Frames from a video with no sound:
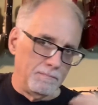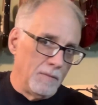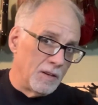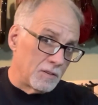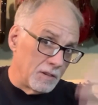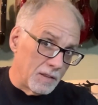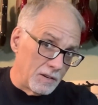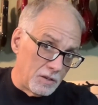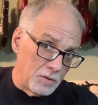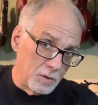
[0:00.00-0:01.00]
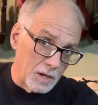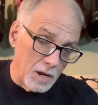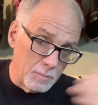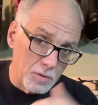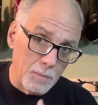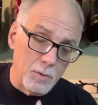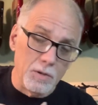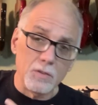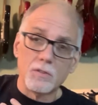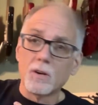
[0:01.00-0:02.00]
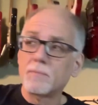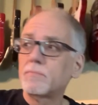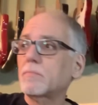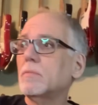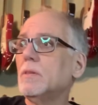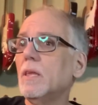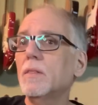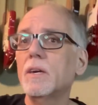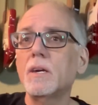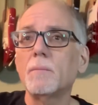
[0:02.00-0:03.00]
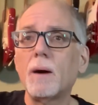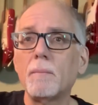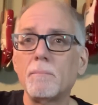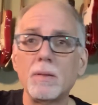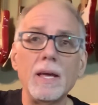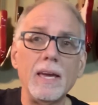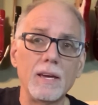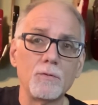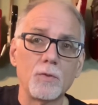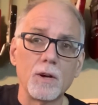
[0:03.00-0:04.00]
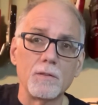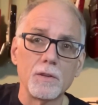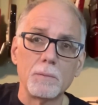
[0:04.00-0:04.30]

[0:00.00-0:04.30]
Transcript: there's another issue that comes up when you start thinking about playing in front of other